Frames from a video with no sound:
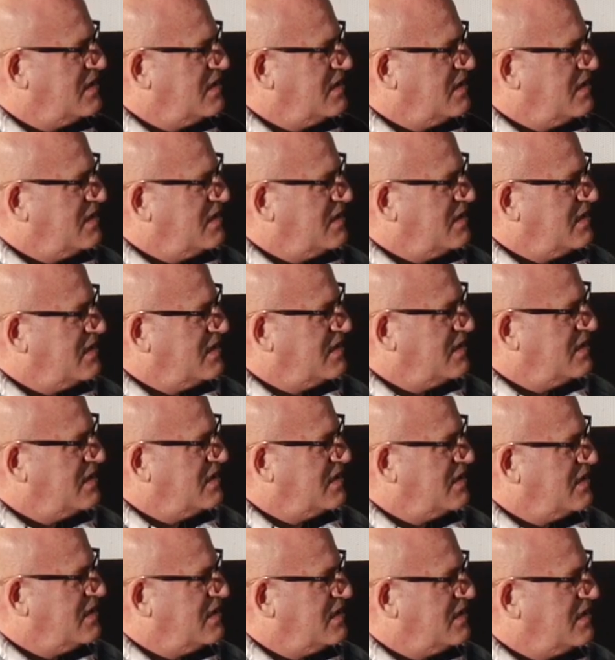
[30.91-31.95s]

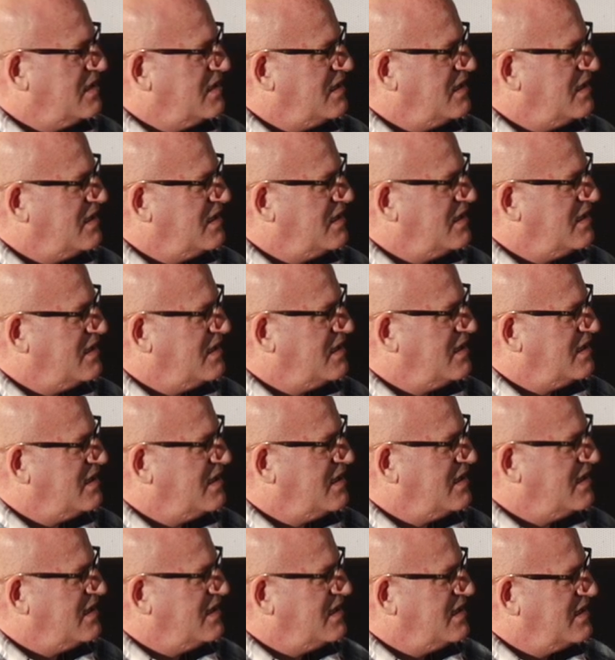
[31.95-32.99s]

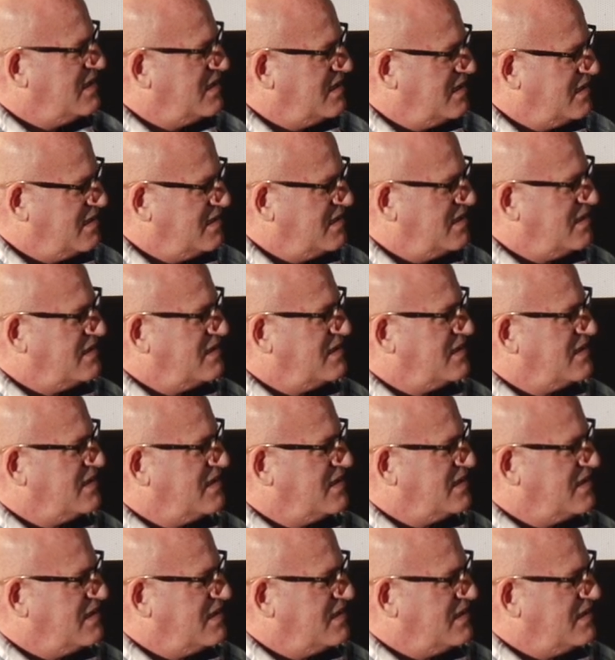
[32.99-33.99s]
(silent)